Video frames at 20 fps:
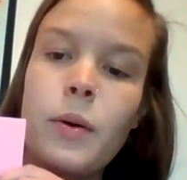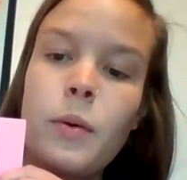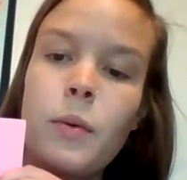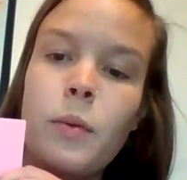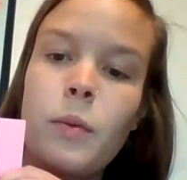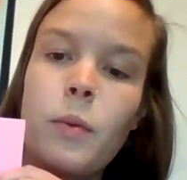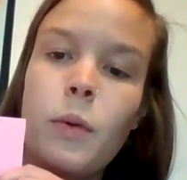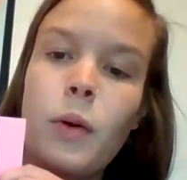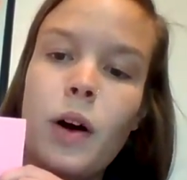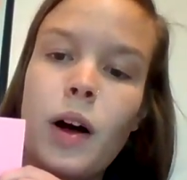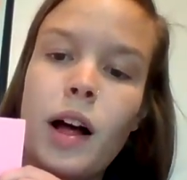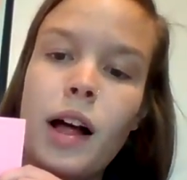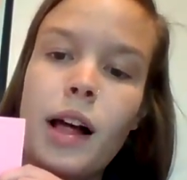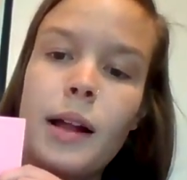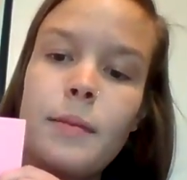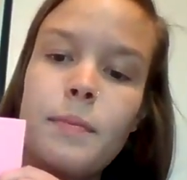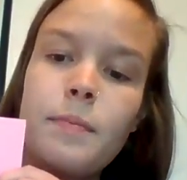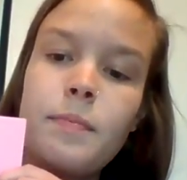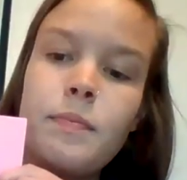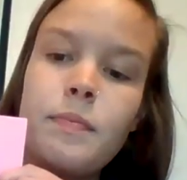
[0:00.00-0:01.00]

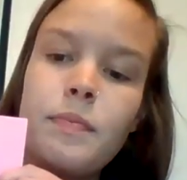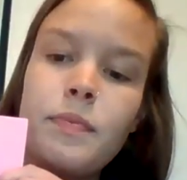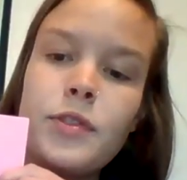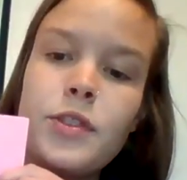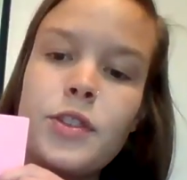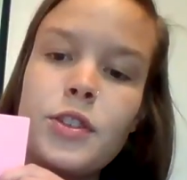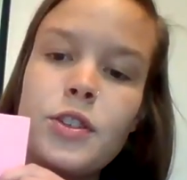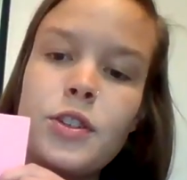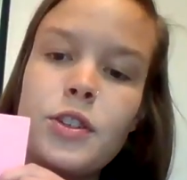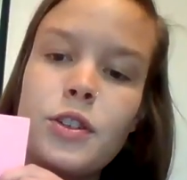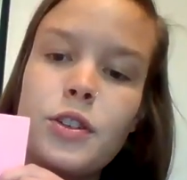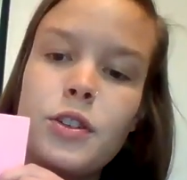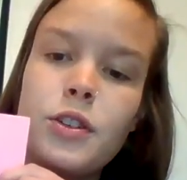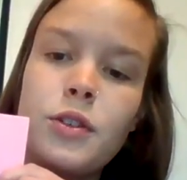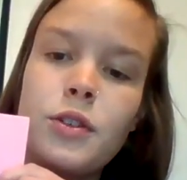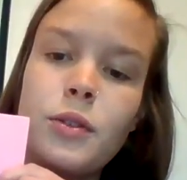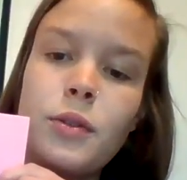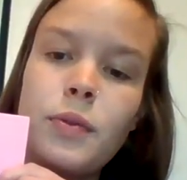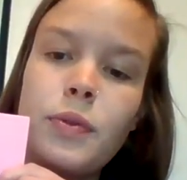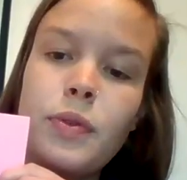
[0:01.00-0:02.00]
1,
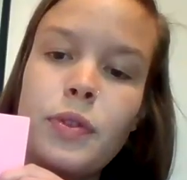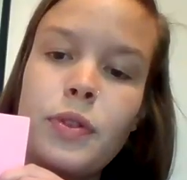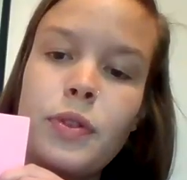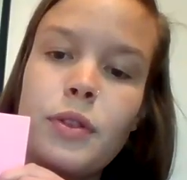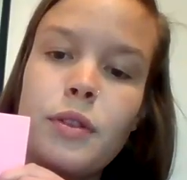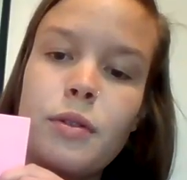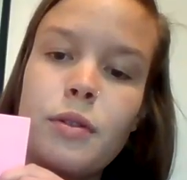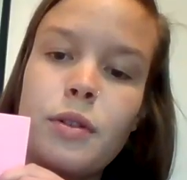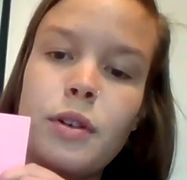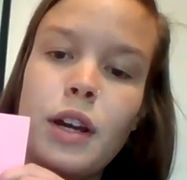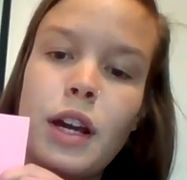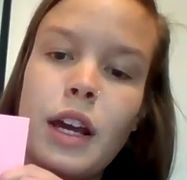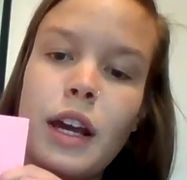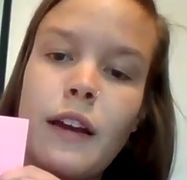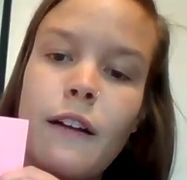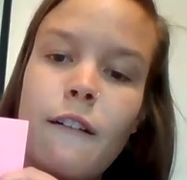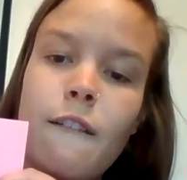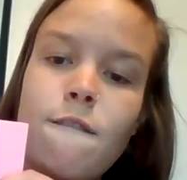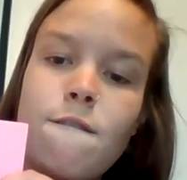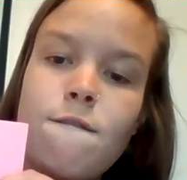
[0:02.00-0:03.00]
2,
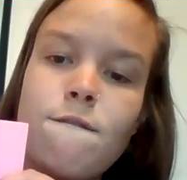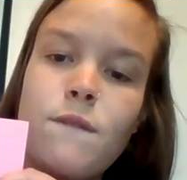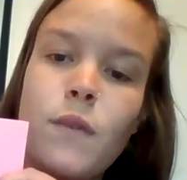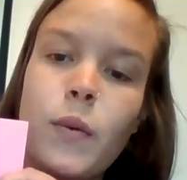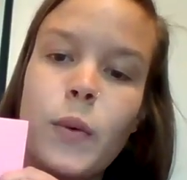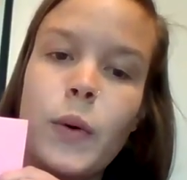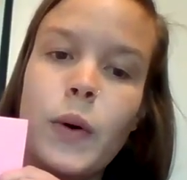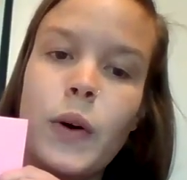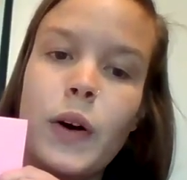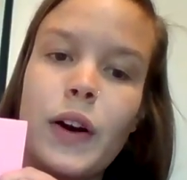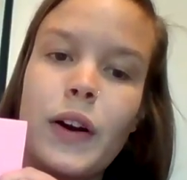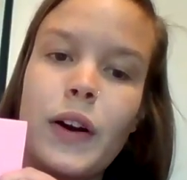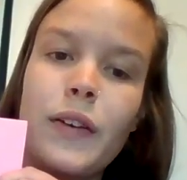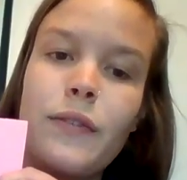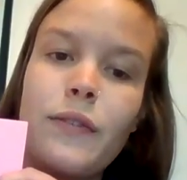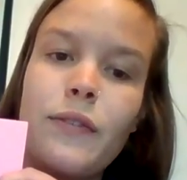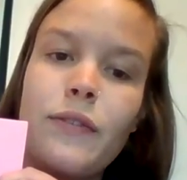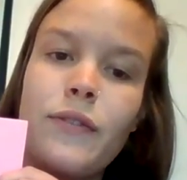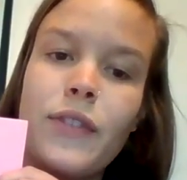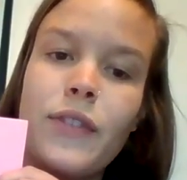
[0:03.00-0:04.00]
3, 4,
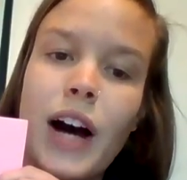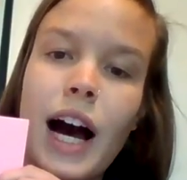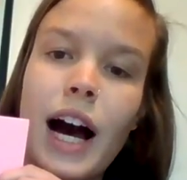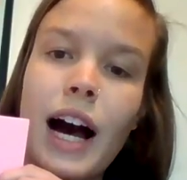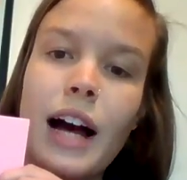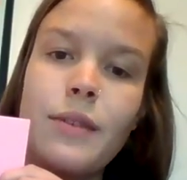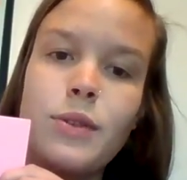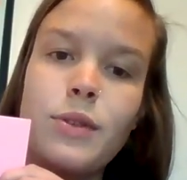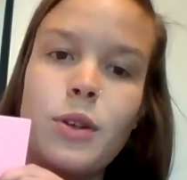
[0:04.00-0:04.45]
5.